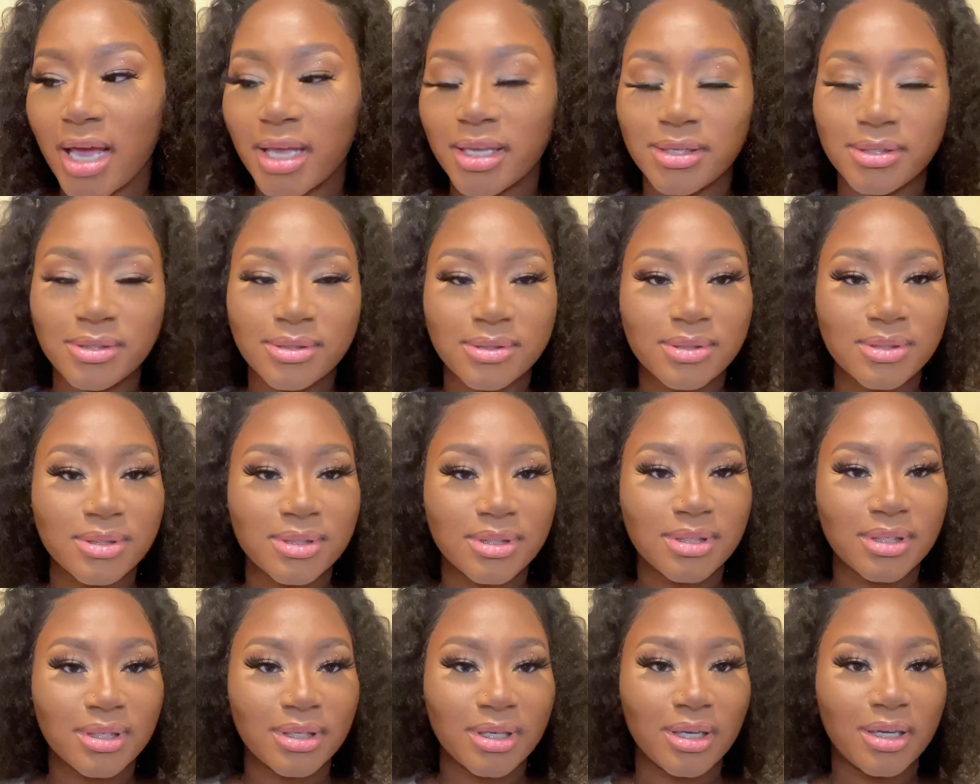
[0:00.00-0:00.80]

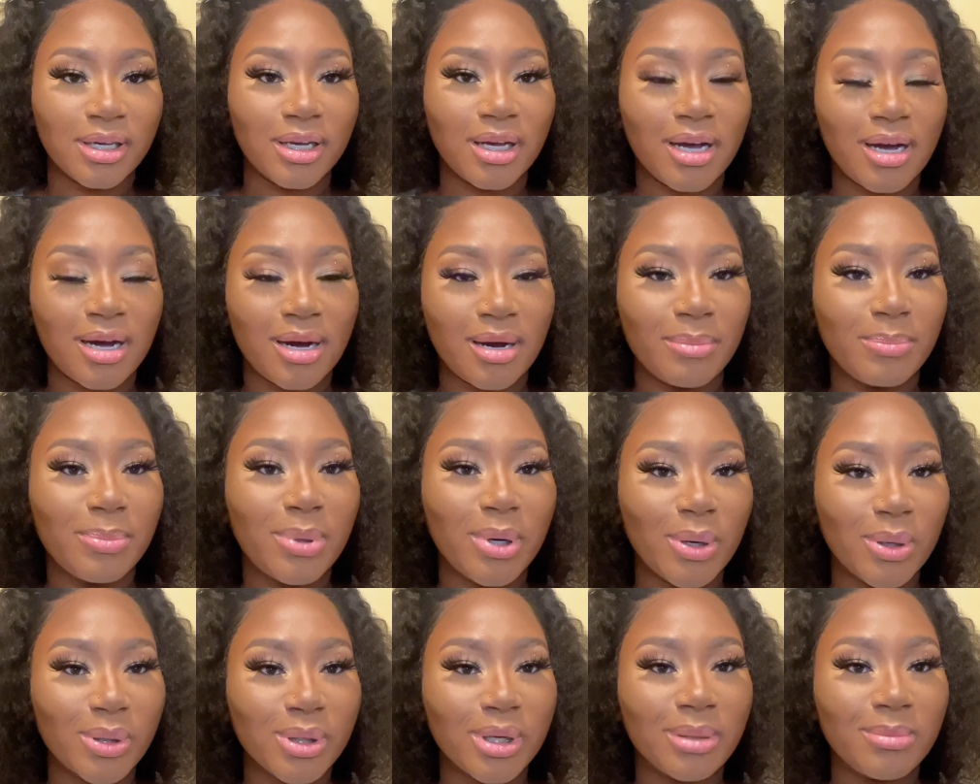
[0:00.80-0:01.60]
use
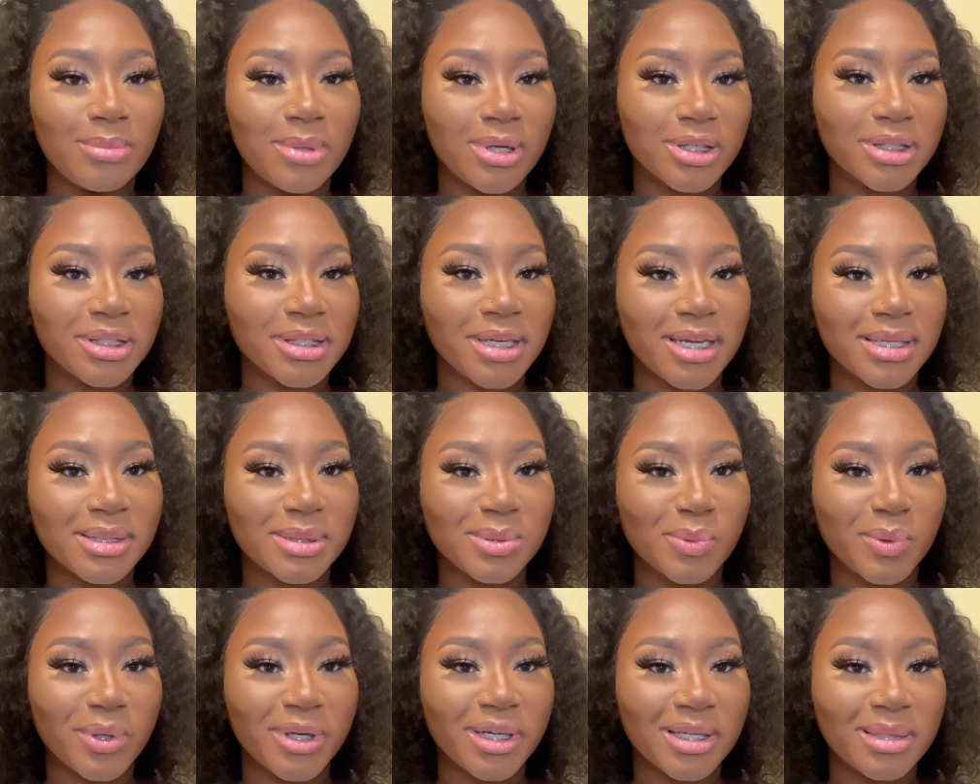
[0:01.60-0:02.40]
powder blush as
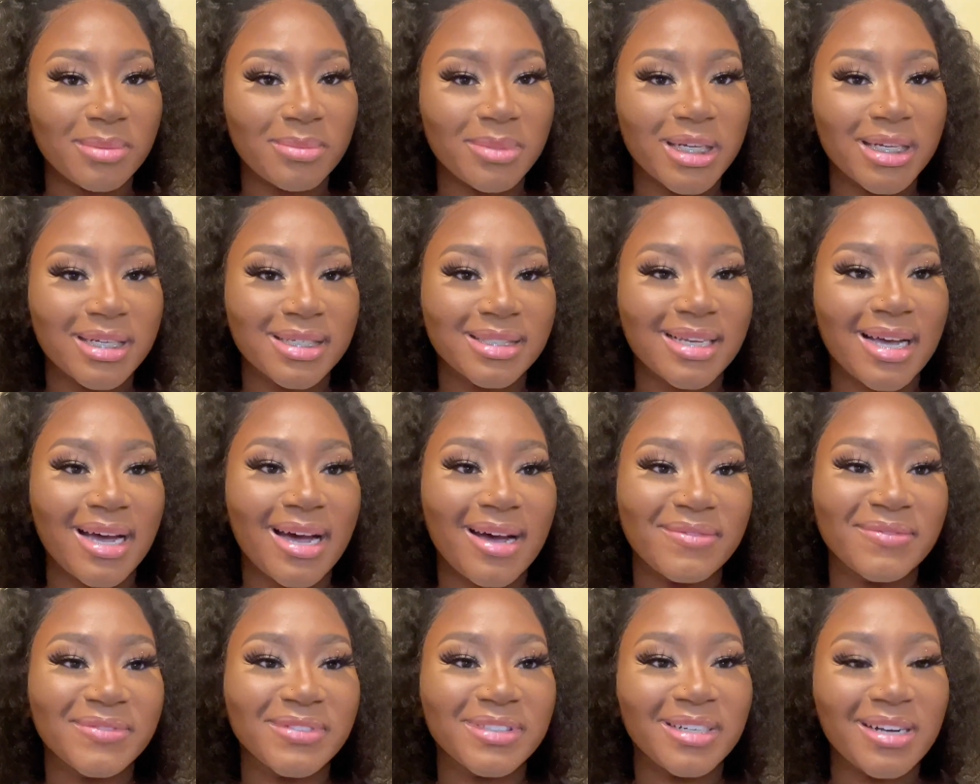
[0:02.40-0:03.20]
well because I
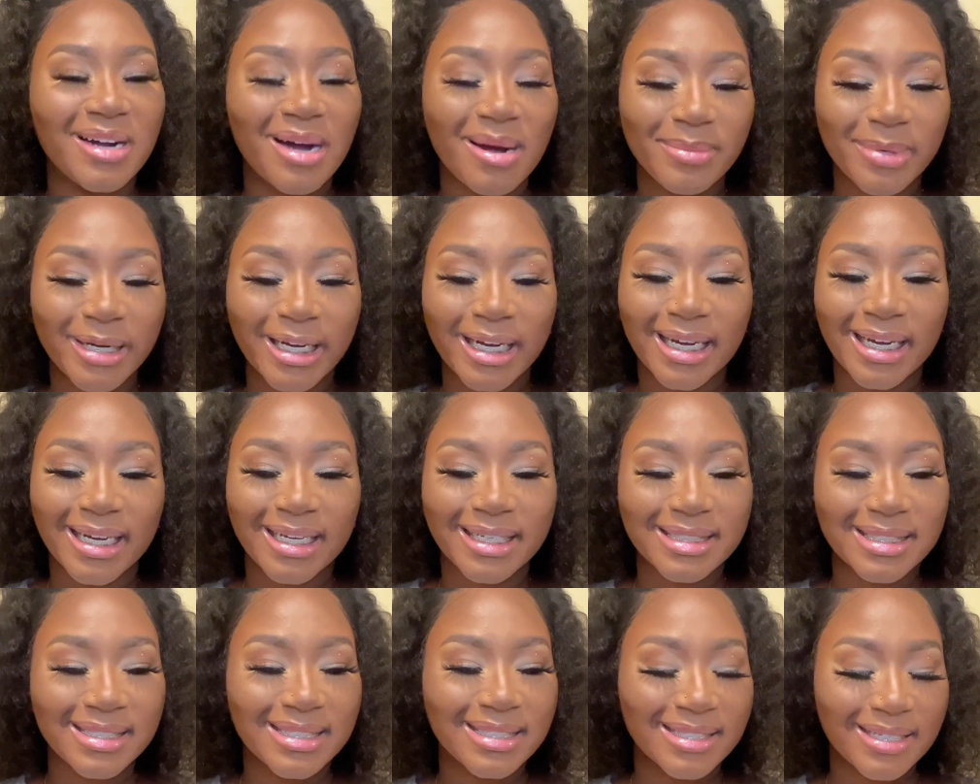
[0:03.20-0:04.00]
haven't got my
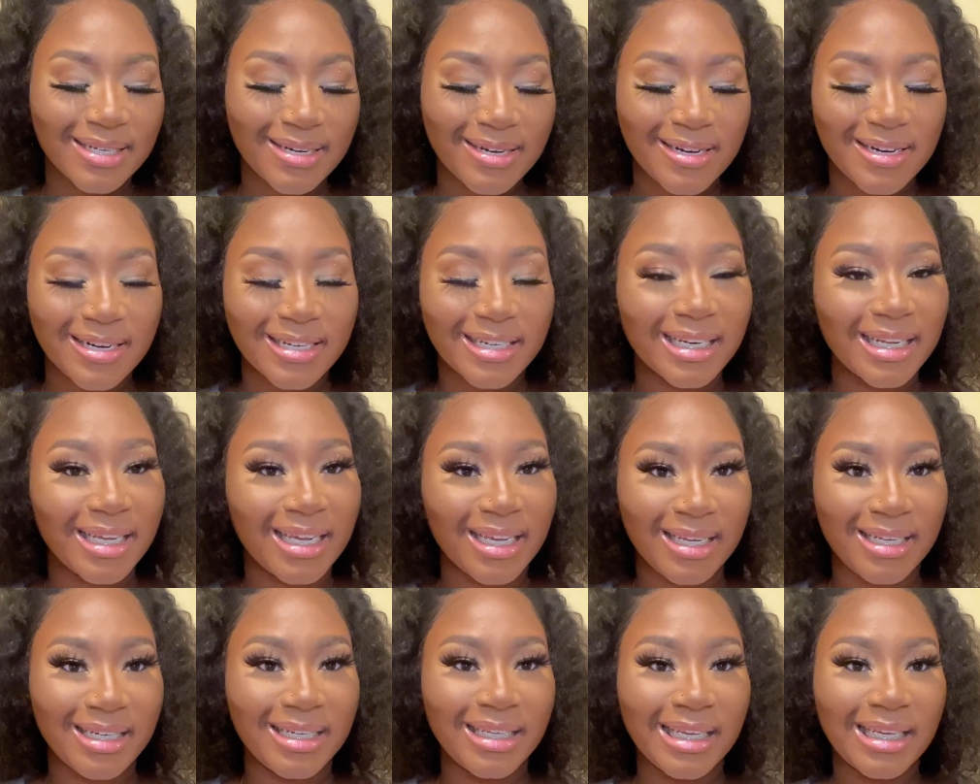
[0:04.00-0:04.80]
hands on
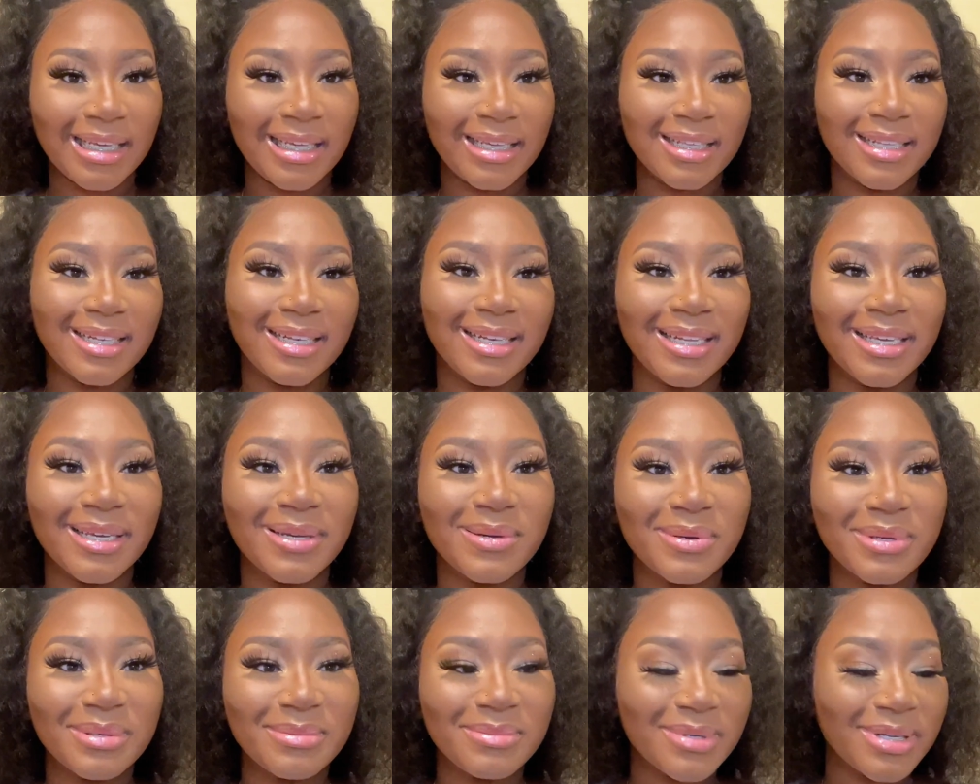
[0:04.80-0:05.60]
any
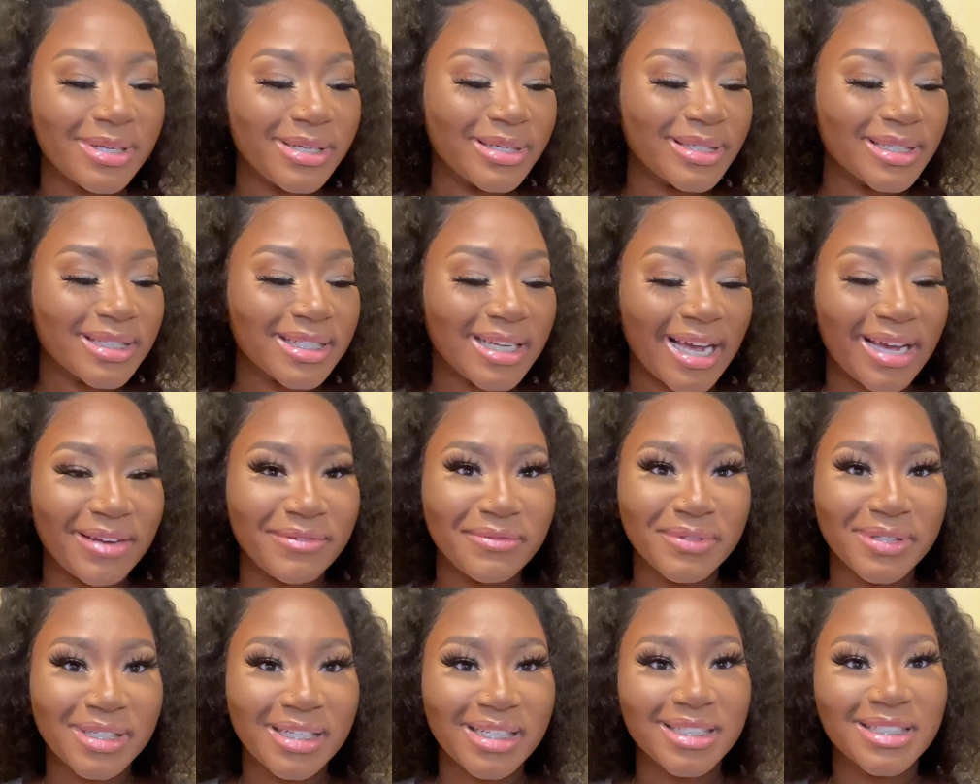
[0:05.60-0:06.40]
liquid blush. I
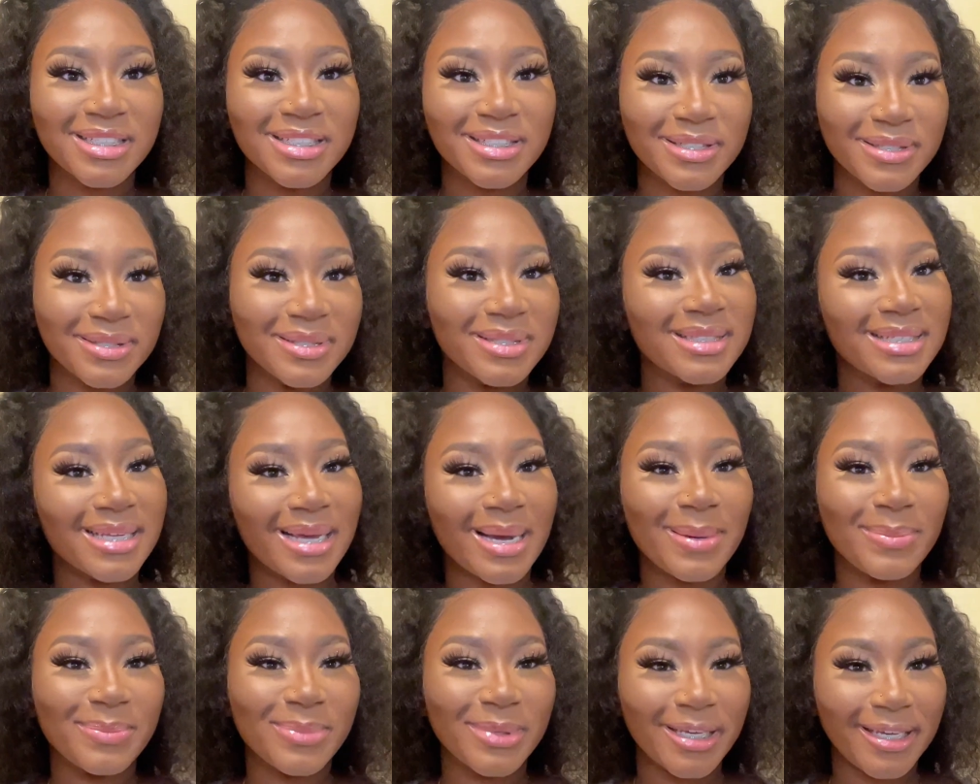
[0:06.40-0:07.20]
really should
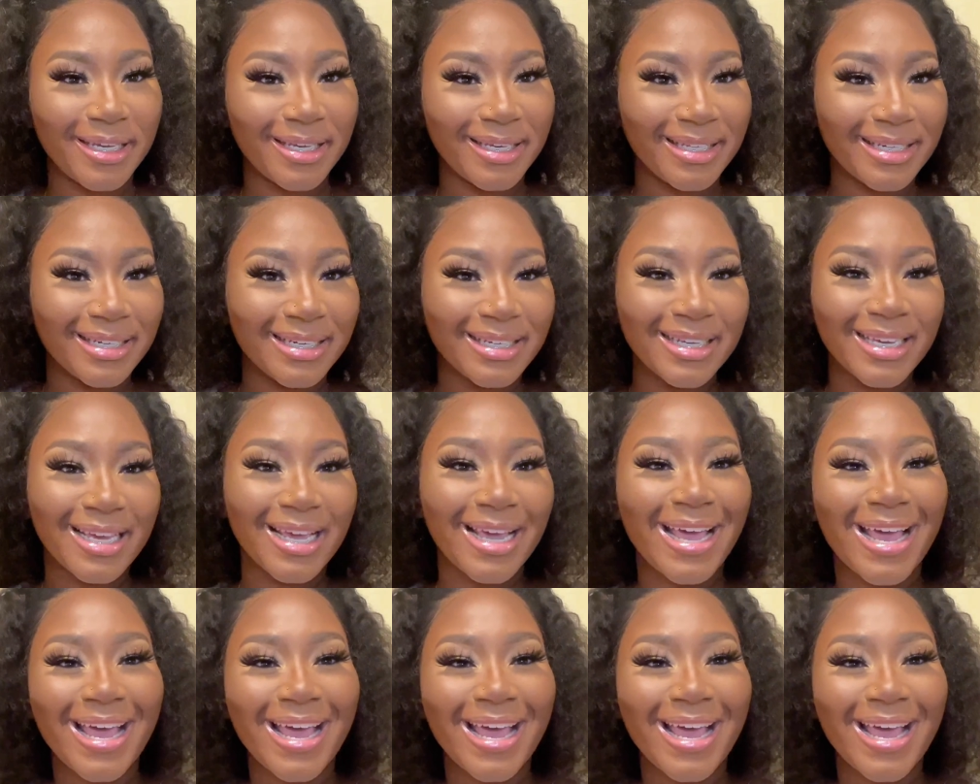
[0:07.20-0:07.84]
tap in.